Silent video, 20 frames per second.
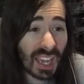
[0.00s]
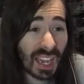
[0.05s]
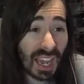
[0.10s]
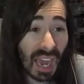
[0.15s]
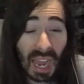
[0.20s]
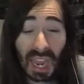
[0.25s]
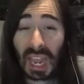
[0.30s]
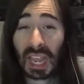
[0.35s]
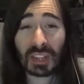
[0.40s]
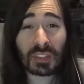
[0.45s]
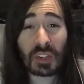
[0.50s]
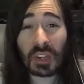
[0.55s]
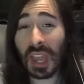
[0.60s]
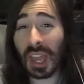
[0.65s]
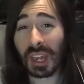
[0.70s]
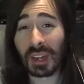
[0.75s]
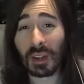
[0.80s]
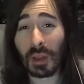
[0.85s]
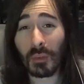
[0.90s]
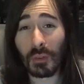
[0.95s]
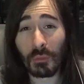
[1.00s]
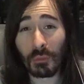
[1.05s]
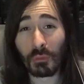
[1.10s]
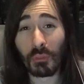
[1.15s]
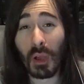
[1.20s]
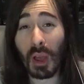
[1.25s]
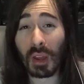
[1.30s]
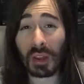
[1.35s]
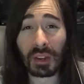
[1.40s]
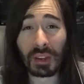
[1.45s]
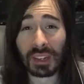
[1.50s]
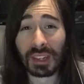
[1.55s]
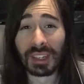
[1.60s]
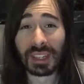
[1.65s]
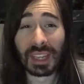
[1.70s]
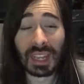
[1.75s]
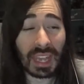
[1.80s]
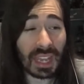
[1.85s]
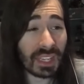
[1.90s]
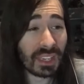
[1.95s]
I actually had fun.
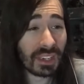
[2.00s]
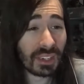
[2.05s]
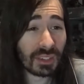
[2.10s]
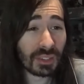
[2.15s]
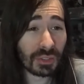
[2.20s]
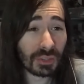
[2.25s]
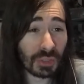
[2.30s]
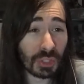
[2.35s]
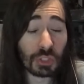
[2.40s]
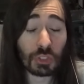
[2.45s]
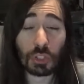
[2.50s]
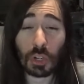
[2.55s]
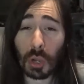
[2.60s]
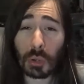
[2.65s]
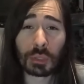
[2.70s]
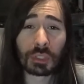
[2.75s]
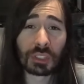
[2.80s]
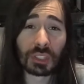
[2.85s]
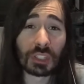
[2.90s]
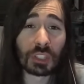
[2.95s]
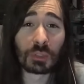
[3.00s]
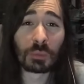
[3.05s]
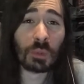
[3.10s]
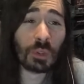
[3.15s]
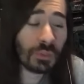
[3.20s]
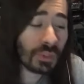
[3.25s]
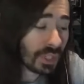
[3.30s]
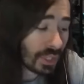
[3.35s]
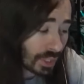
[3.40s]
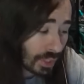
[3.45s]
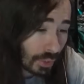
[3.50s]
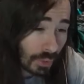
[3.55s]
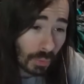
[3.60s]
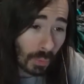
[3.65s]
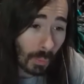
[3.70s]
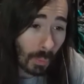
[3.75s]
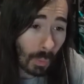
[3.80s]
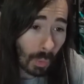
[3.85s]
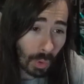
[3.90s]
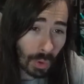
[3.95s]
And the jokes in this movie
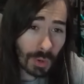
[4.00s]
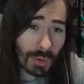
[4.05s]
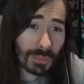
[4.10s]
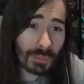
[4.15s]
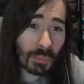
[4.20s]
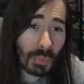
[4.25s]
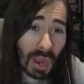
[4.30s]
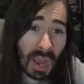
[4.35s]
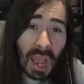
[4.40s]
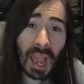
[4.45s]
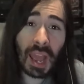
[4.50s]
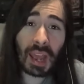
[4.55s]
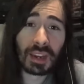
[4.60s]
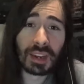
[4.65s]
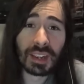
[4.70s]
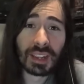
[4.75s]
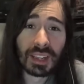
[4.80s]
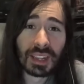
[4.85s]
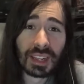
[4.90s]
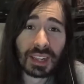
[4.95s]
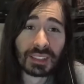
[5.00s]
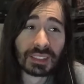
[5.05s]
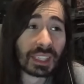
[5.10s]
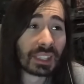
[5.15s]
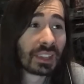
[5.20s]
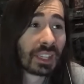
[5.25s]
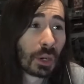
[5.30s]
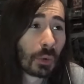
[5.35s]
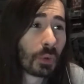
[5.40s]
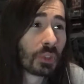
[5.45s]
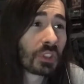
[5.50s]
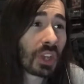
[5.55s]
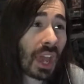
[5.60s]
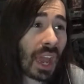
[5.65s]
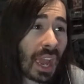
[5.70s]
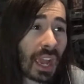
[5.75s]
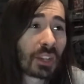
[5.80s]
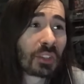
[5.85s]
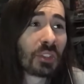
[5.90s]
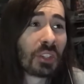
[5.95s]
weren't bad. Like, there was
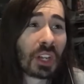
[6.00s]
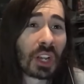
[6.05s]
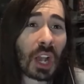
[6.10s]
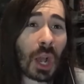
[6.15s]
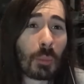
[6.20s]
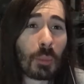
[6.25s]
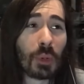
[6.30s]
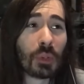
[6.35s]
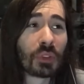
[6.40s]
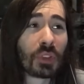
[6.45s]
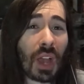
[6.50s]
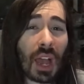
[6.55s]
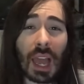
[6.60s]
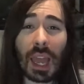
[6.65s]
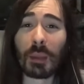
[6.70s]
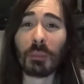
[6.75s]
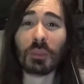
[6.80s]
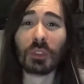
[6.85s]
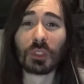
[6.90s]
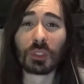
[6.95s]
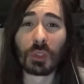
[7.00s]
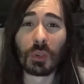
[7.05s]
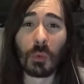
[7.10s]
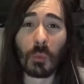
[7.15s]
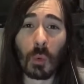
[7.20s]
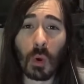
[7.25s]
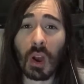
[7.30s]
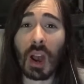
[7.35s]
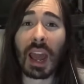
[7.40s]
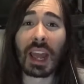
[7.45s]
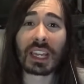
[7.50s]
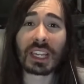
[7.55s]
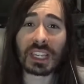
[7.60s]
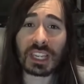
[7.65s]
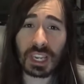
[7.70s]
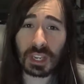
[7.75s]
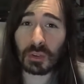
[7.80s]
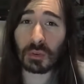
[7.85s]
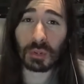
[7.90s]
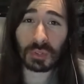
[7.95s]
actually a couple times where I
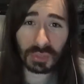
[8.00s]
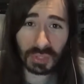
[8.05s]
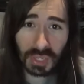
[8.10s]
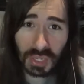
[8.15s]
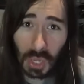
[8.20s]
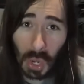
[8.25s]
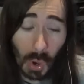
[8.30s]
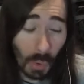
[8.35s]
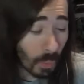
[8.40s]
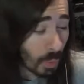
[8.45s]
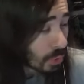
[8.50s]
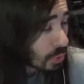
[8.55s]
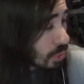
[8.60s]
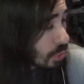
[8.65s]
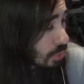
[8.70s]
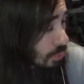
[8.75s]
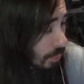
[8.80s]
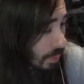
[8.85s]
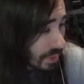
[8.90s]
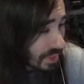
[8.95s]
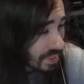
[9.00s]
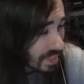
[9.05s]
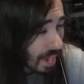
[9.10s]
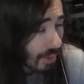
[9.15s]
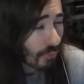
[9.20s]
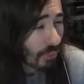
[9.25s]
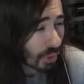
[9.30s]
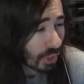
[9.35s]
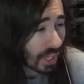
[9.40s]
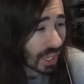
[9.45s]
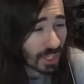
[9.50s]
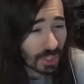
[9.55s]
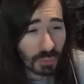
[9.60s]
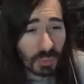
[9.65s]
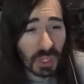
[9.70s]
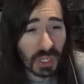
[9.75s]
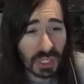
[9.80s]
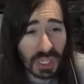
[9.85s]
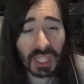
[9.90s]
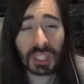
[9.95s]
giggled, which you would never catch
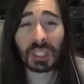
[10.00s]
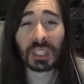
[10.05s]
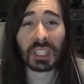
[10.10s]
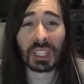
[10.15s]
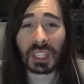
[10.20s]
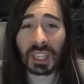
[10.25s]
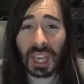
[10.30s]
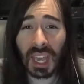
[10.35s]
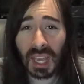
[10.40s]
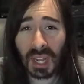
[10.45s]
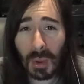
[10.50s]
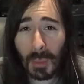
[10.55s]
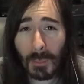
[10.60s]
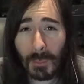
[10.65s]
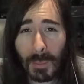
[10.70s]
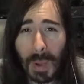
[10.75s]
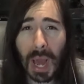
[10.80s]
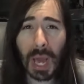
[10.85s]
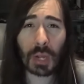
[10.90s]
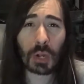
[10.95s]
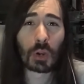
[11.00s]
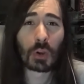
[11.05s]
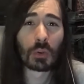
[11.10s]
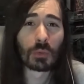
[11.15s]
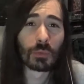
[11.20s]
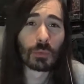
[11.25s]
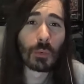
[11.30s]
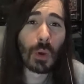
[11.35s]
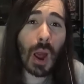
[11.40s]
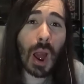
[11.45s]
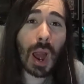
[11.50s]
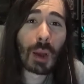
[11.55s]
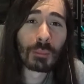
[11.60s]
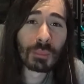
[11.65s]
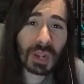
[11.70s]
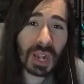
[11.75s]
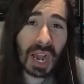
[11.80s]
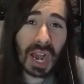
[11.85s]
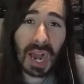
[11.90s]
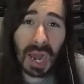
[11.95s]
me giggling at a modern
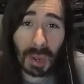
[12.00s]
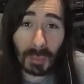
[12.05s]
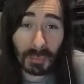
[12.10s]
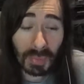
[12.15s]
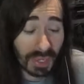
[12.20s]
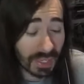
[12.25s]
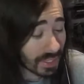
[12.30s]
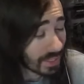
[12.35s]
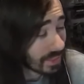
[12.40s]
rom-com.